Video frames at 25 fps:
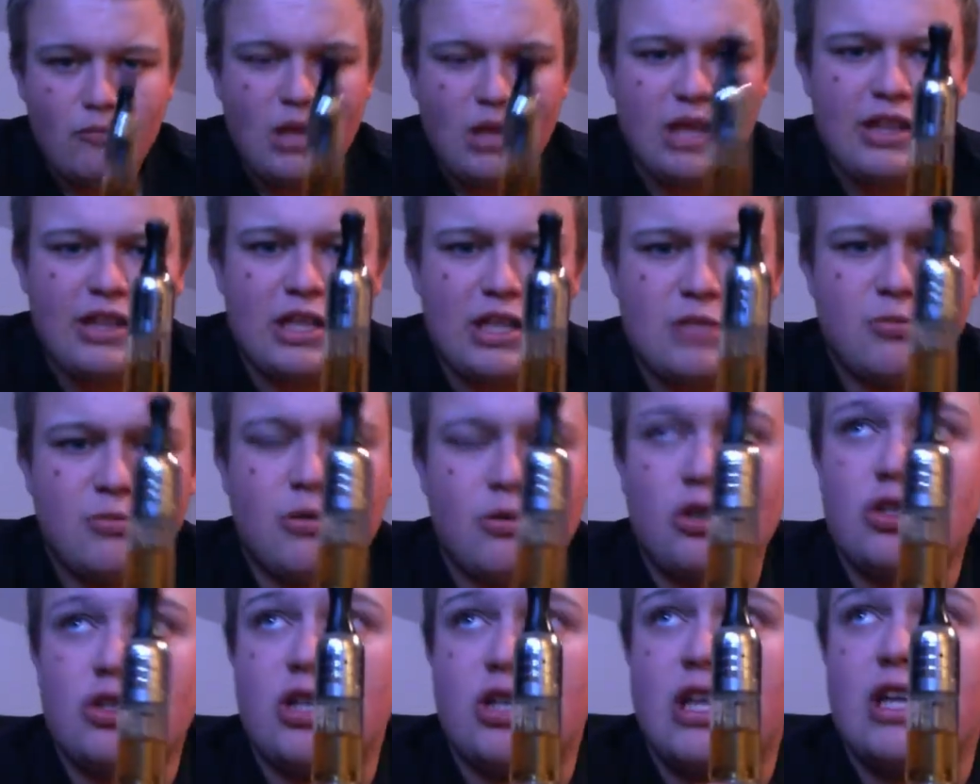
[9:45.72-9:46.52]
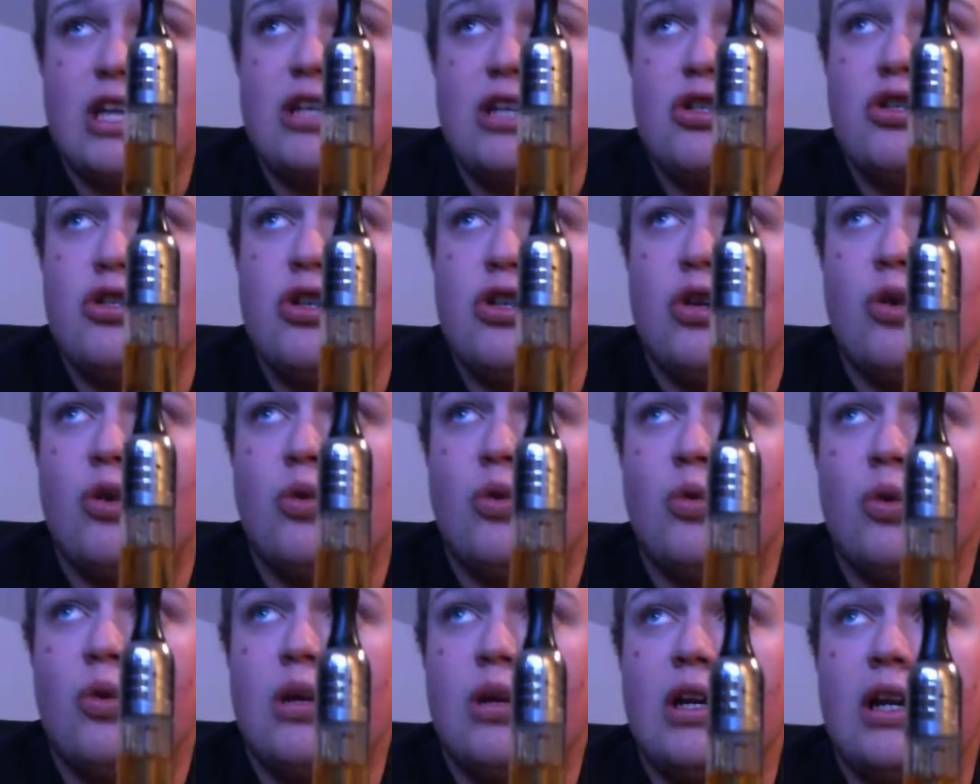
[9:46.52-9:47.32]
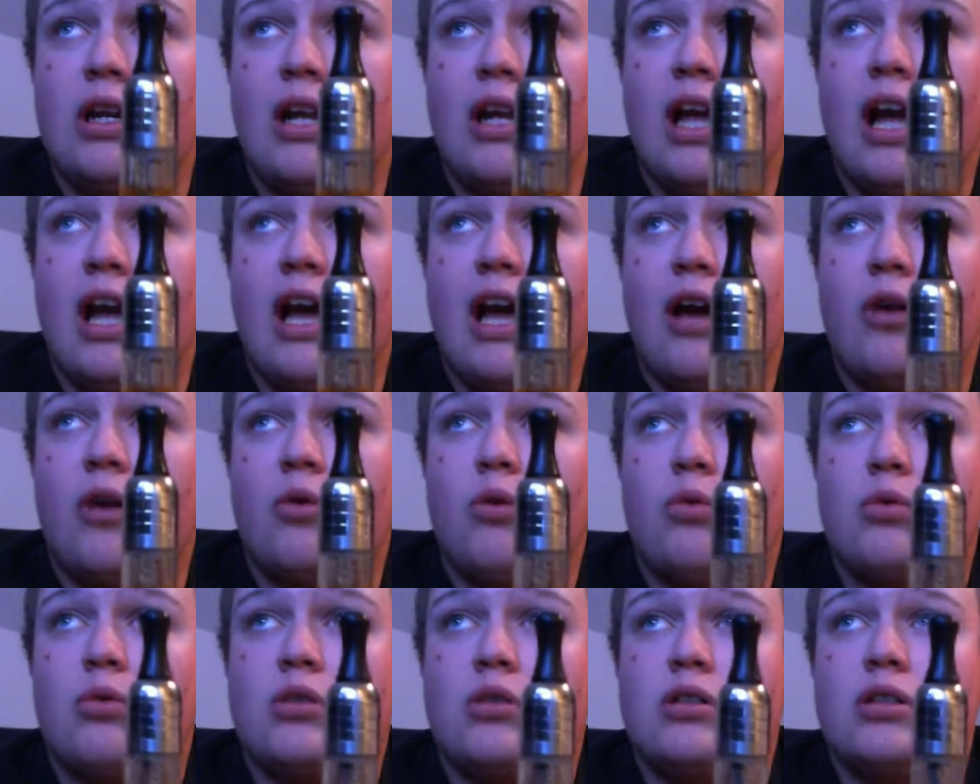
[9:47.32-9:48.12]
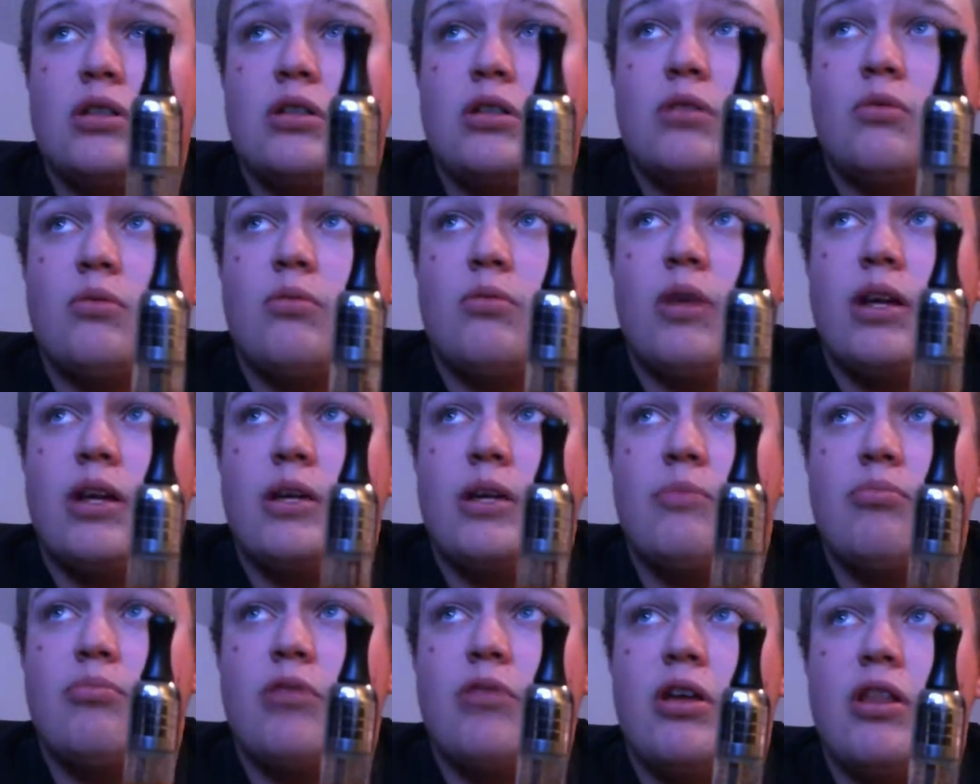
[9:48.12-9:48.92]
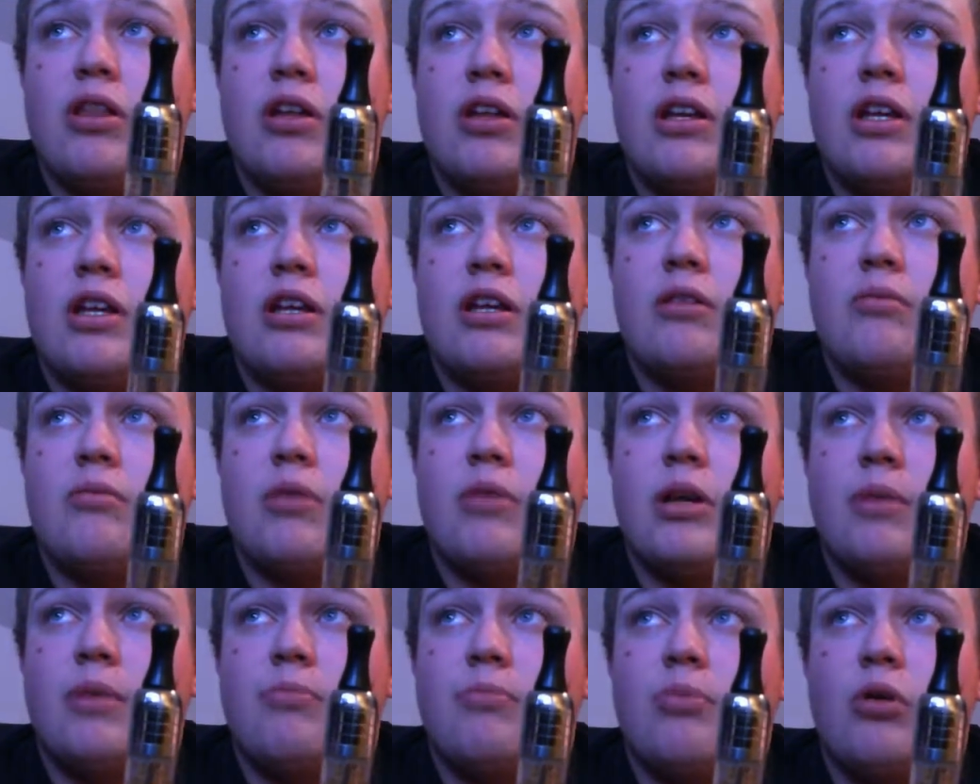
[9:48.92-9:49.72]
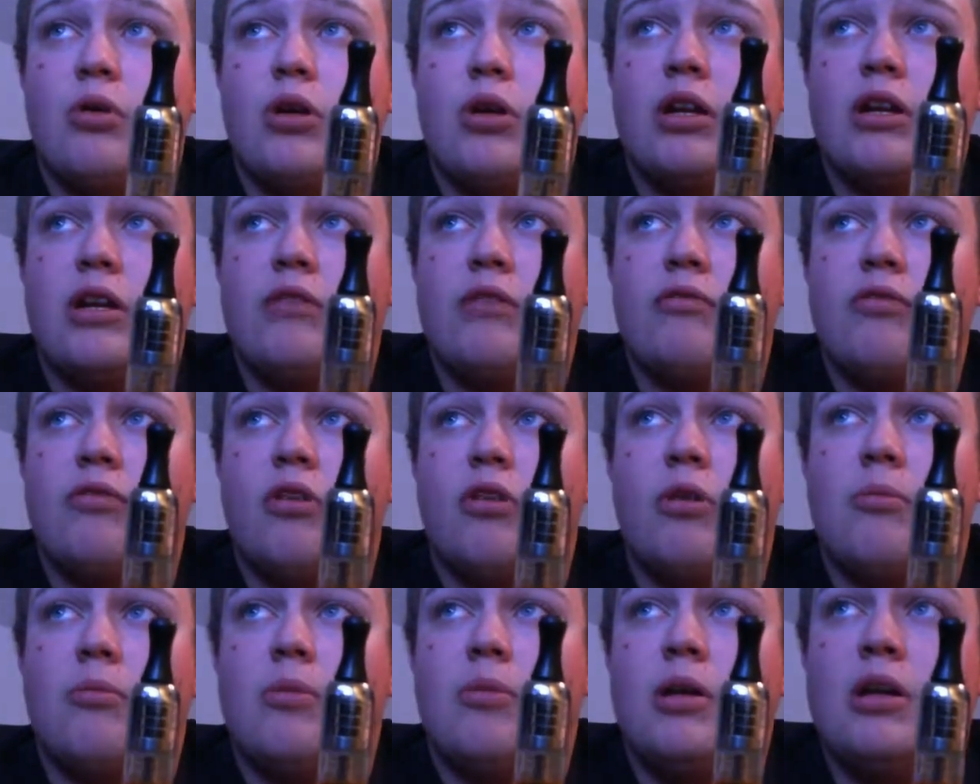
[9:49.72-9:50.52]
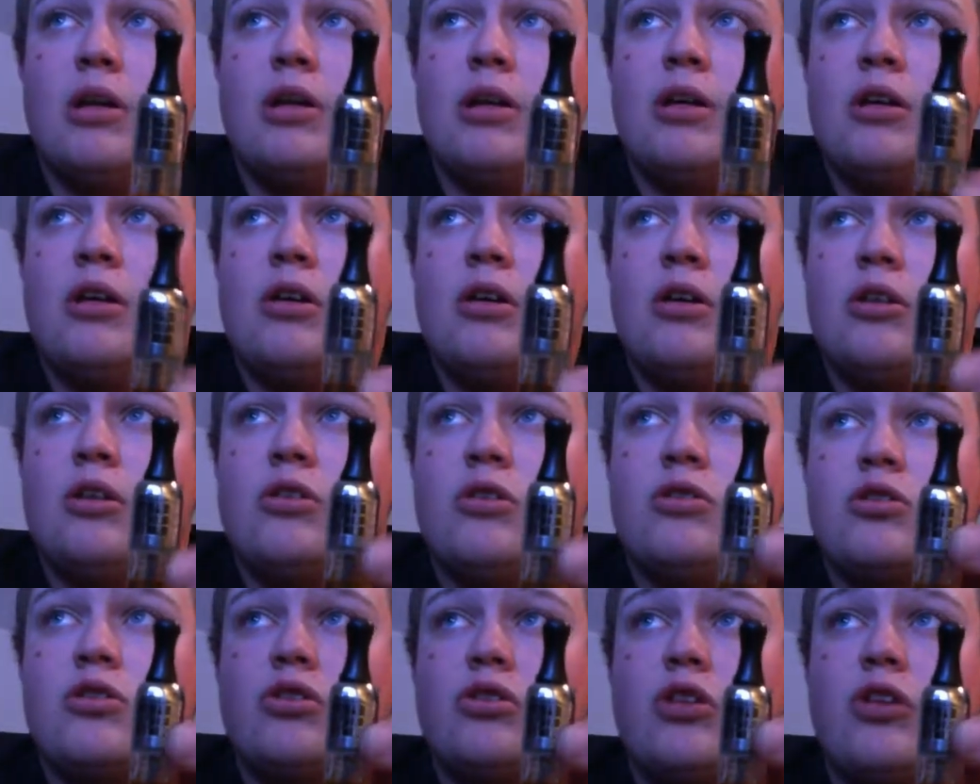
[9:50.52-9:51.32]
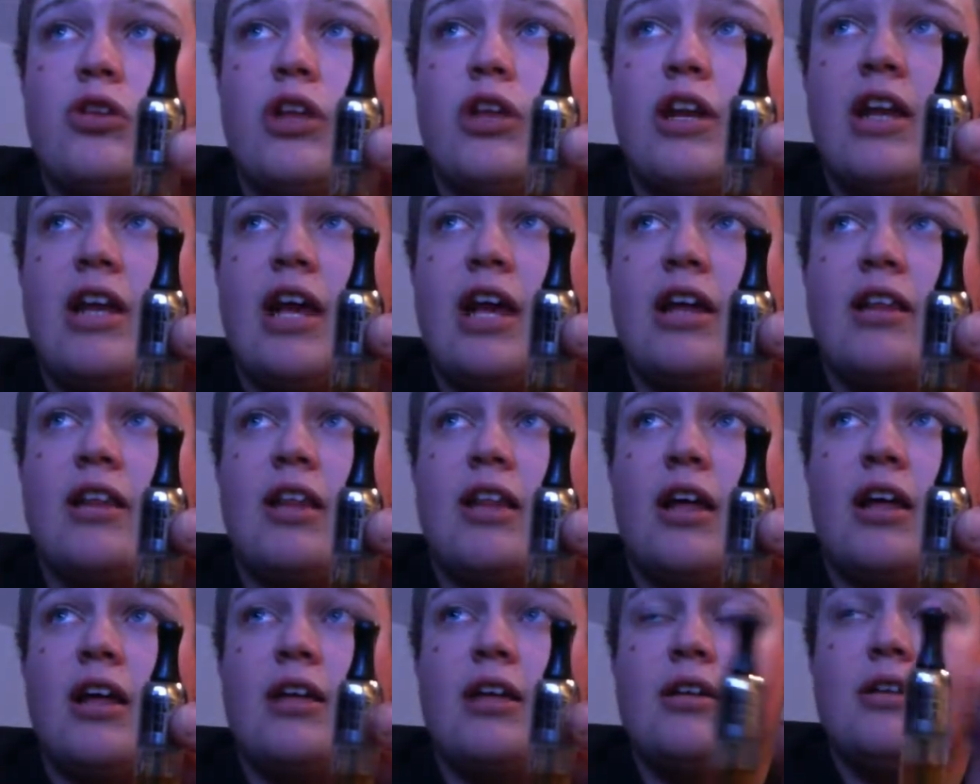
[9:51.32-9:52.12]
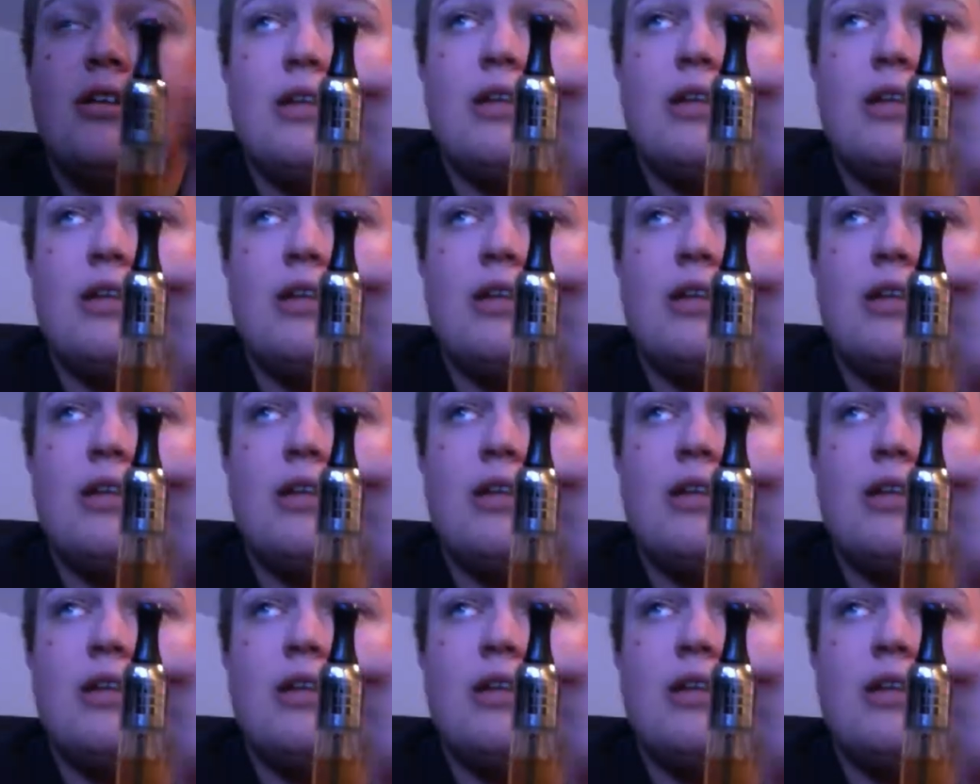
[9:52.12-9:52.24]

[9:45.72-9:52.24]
that's because of these 2 little air holes where you're breathing in, where you're pulling in from, just on the neck there.